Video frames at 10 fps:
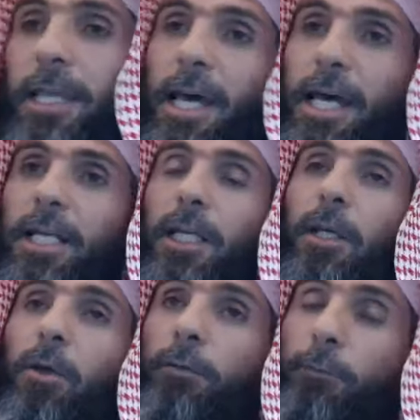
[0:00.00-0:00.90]
then
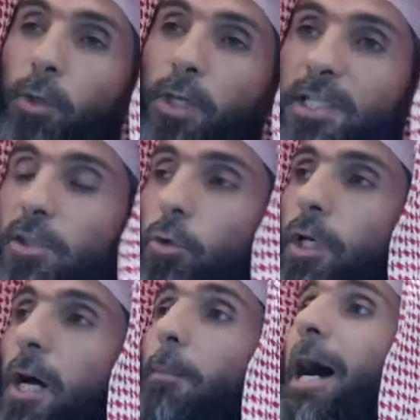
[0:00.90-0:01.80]
if he is to
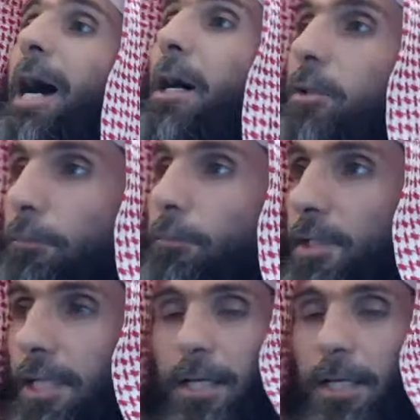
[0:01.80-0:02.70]
come out of
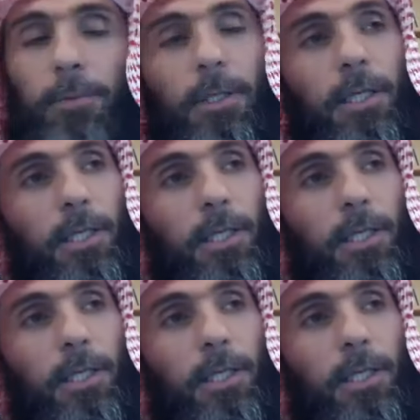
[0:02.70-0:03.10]
Islam